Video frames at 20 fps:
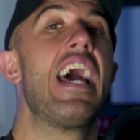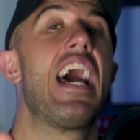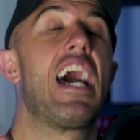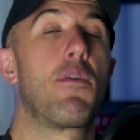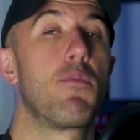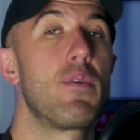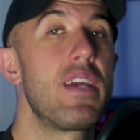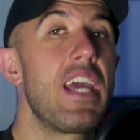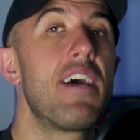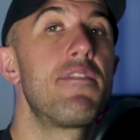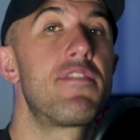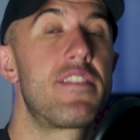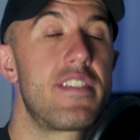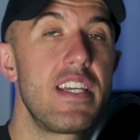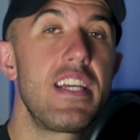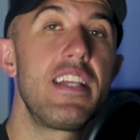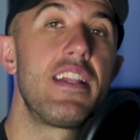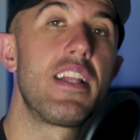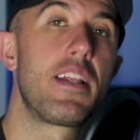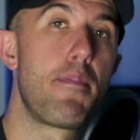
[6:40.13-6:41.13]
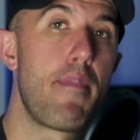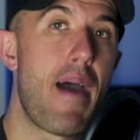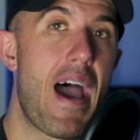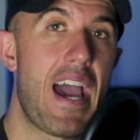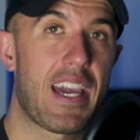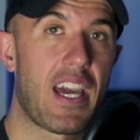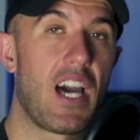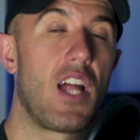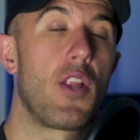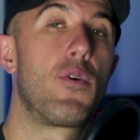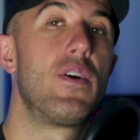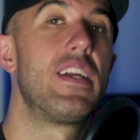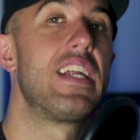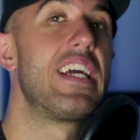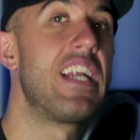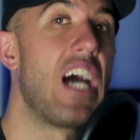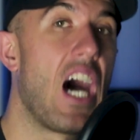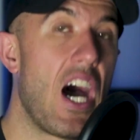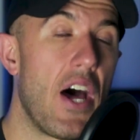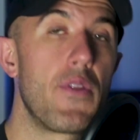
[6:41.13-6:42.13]
And we have seen that matte colorant
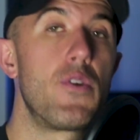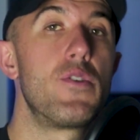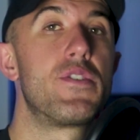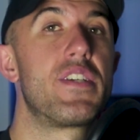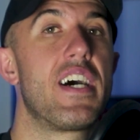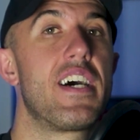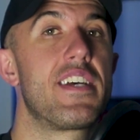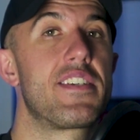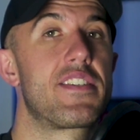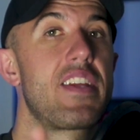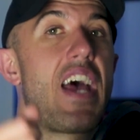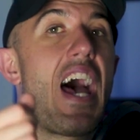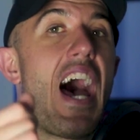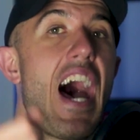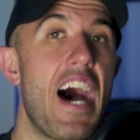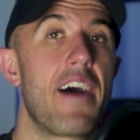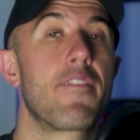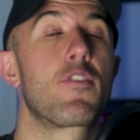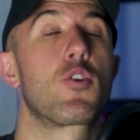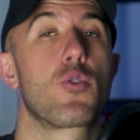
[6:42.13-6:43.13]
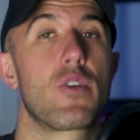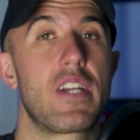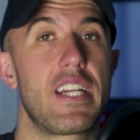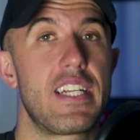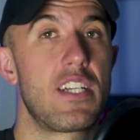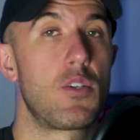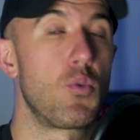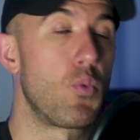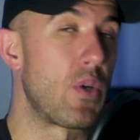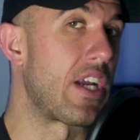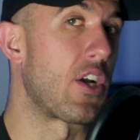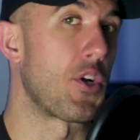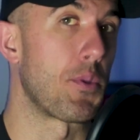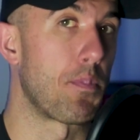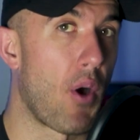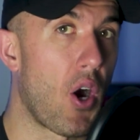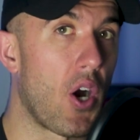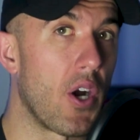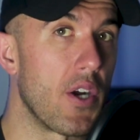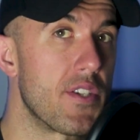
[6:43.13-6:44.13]
in other tests have created weaker
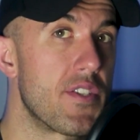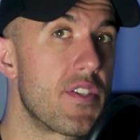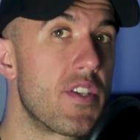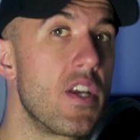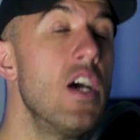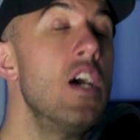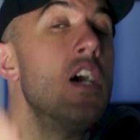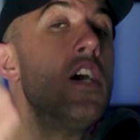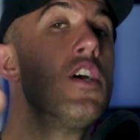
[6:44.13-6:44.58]
parts.